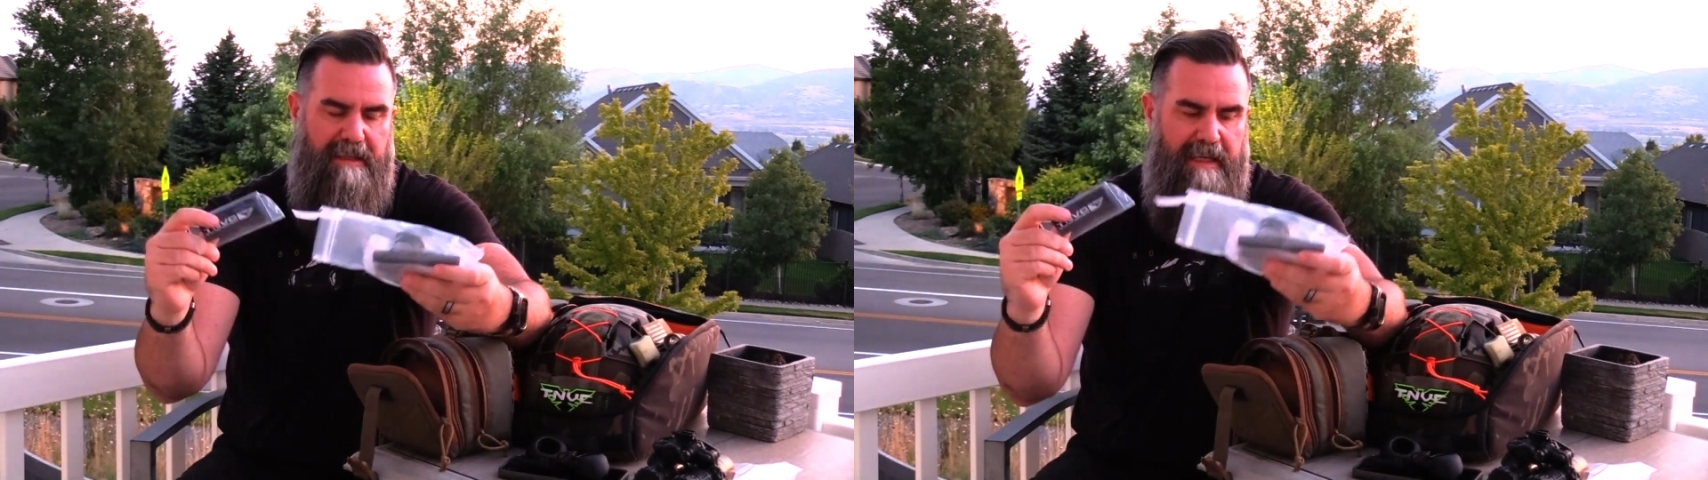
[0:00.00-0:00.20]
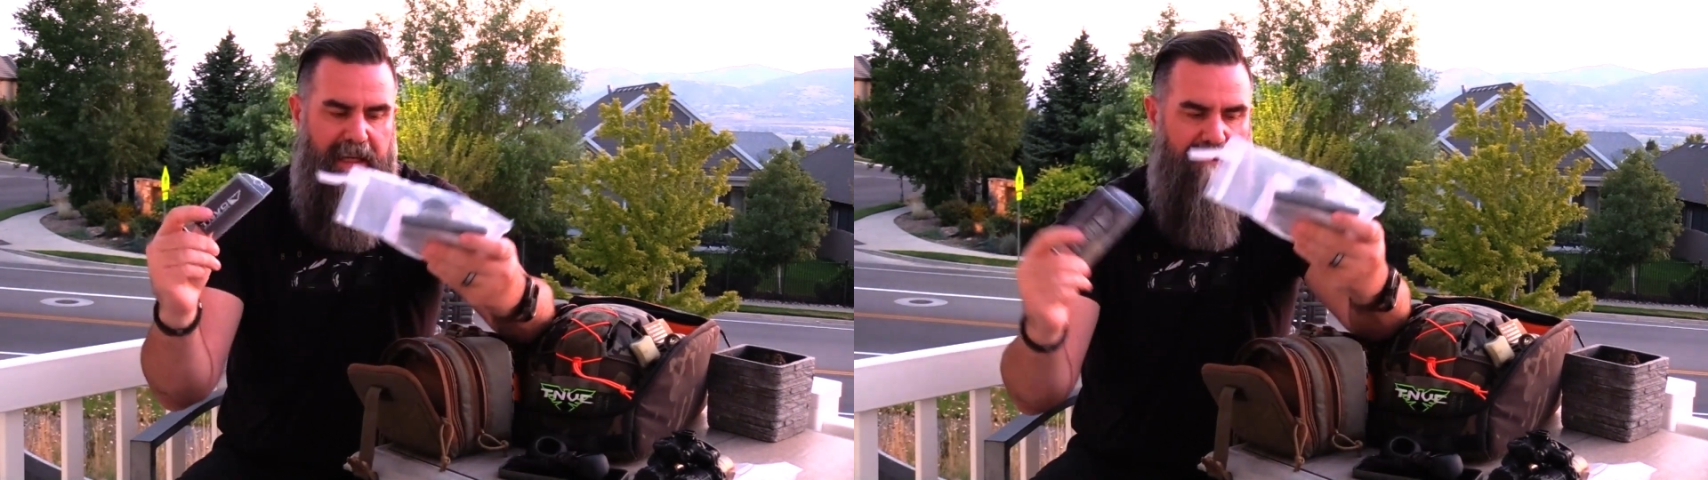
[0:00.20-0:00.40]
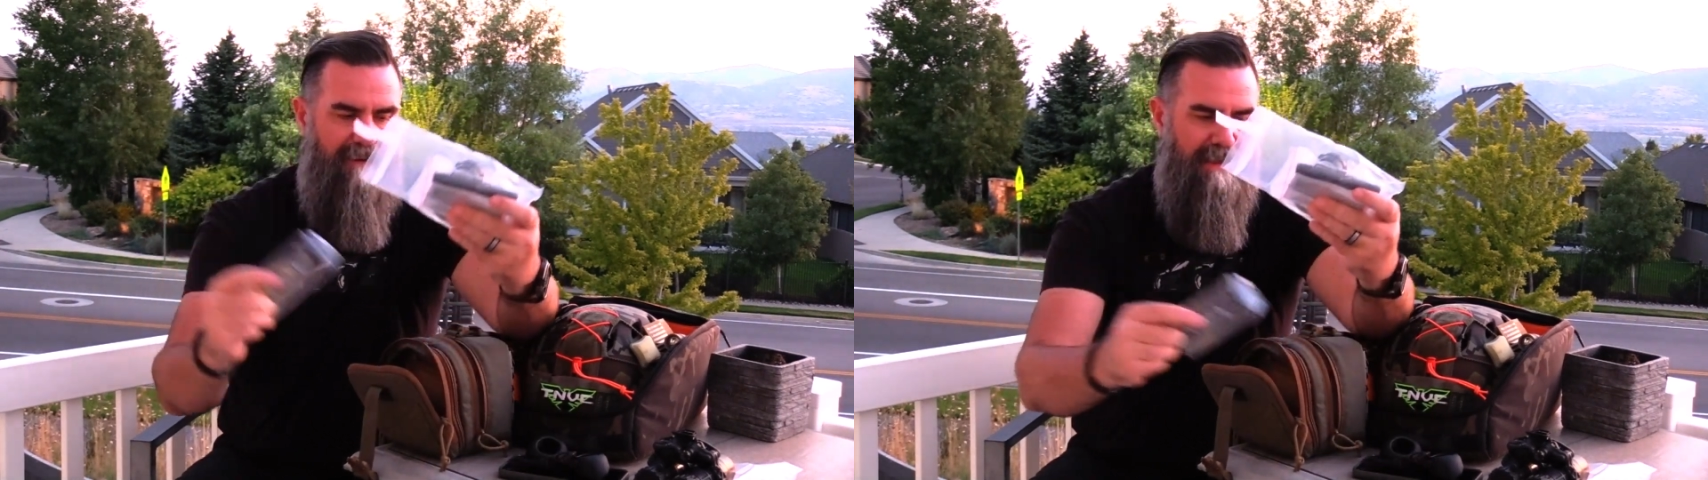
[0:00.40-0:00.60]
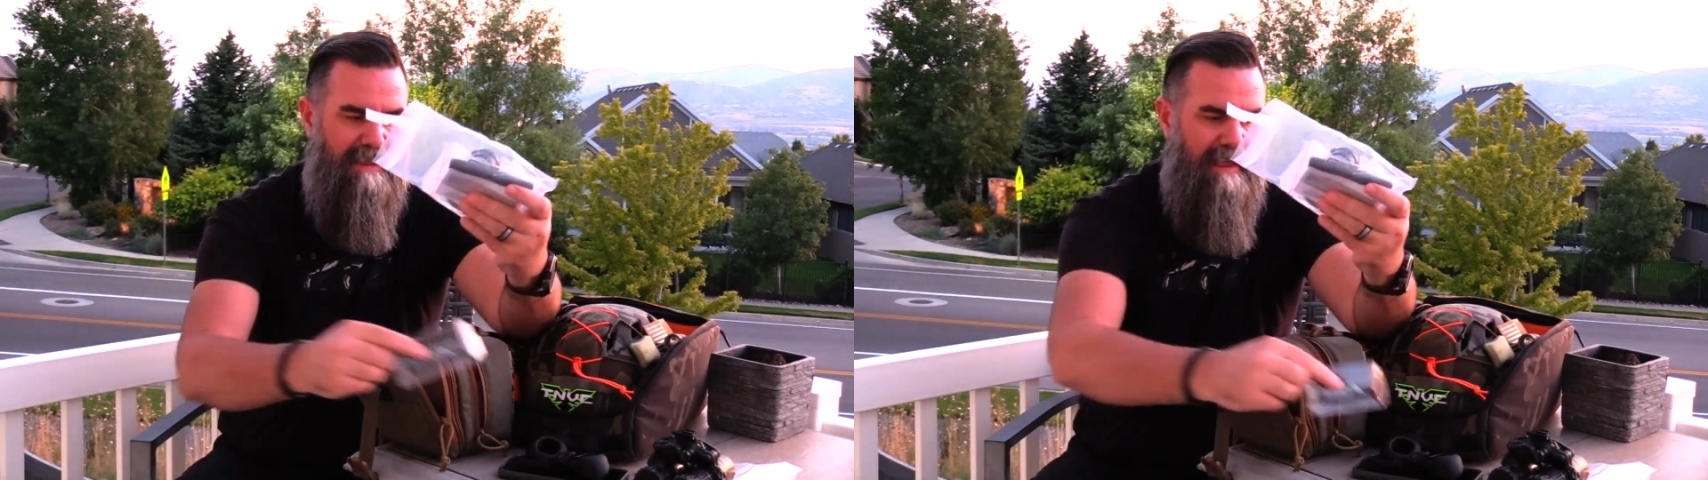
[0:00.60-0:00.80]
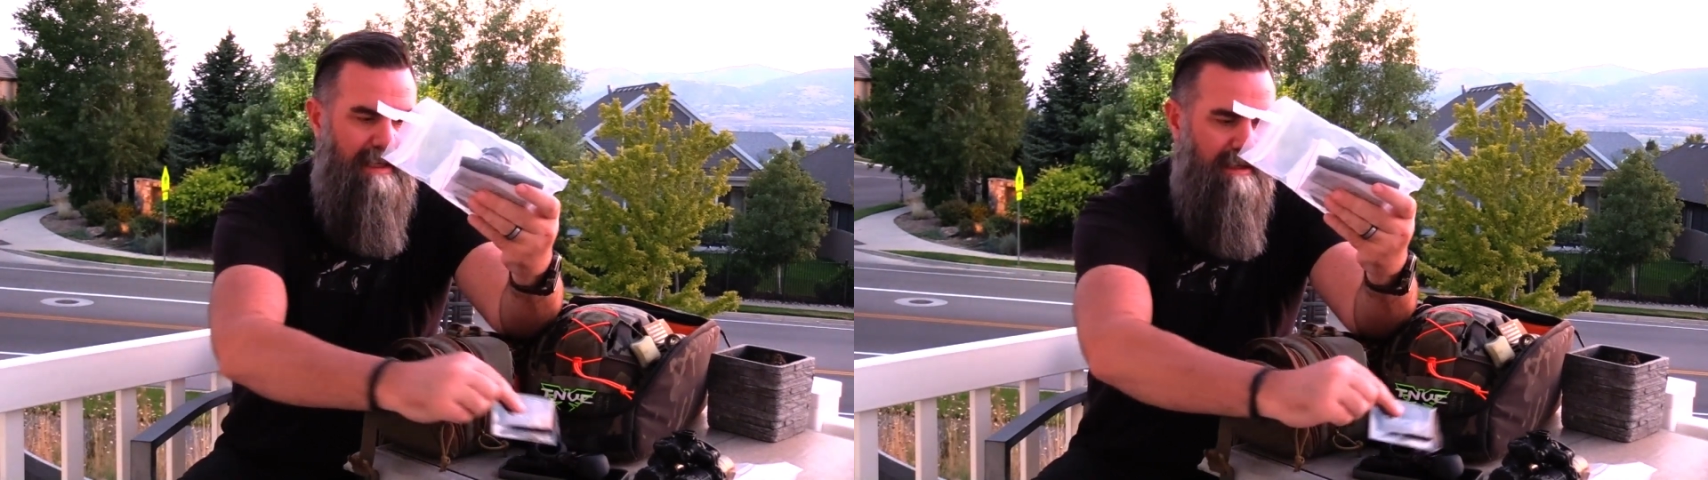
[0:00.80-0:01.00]

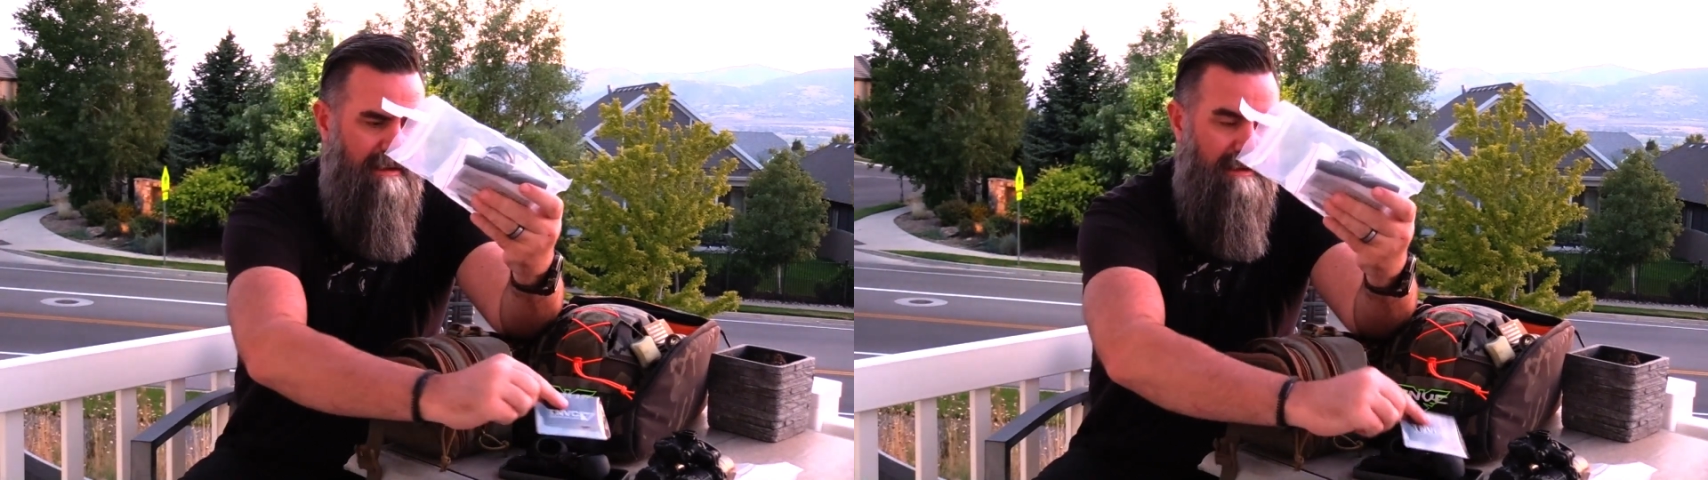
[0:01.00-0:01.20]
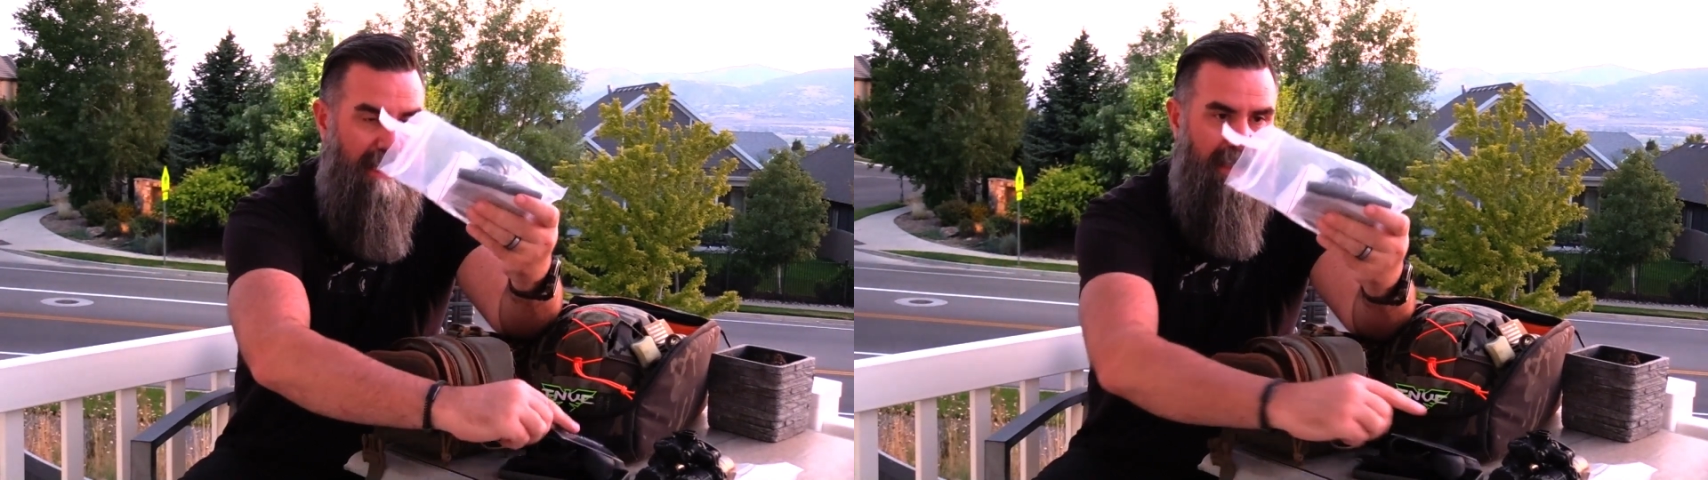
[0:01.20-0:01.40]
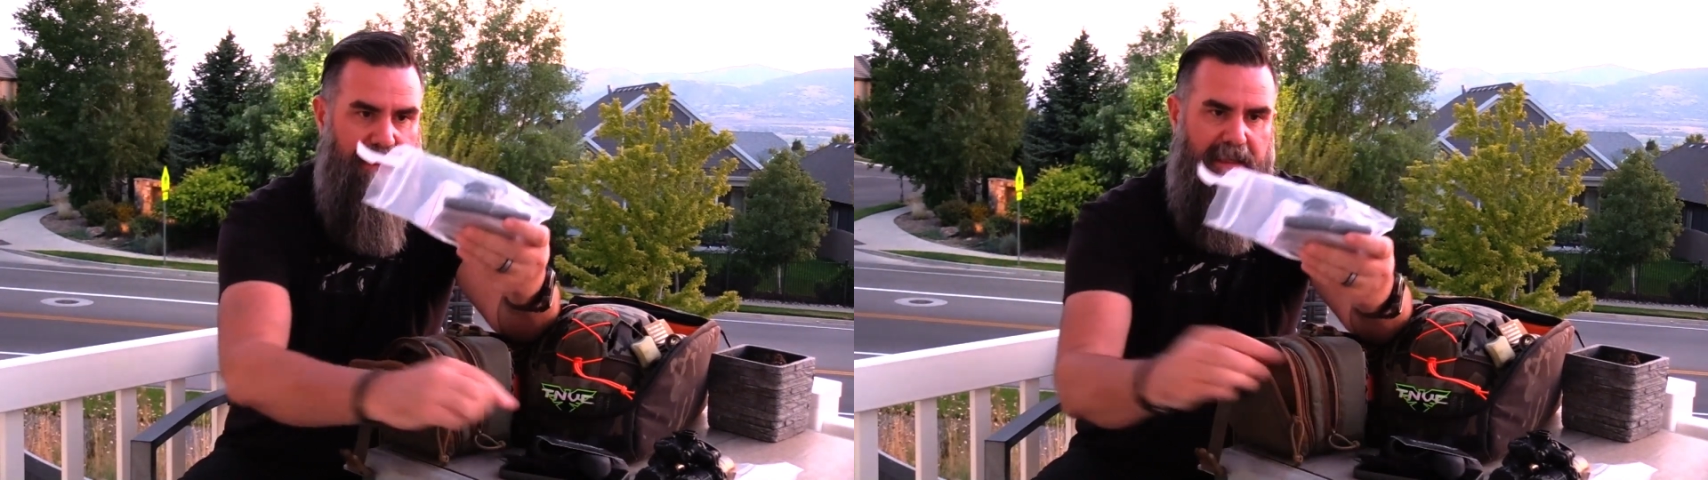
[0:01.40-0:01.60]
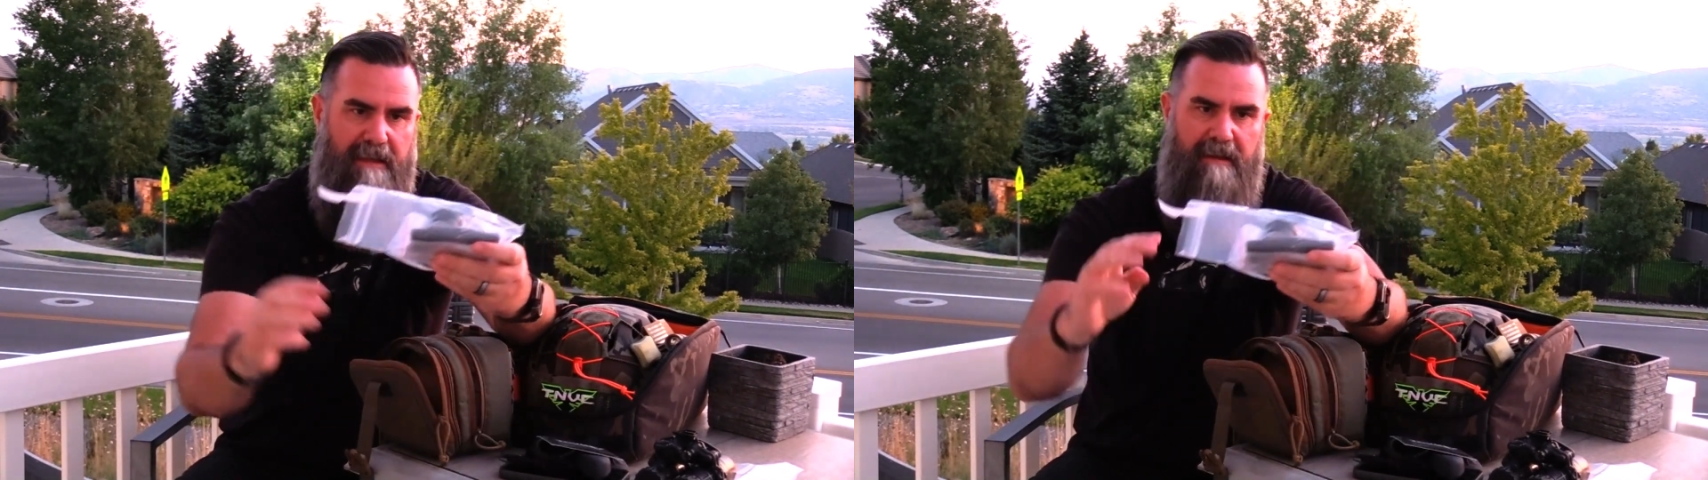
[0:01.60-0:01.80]
TNVC lens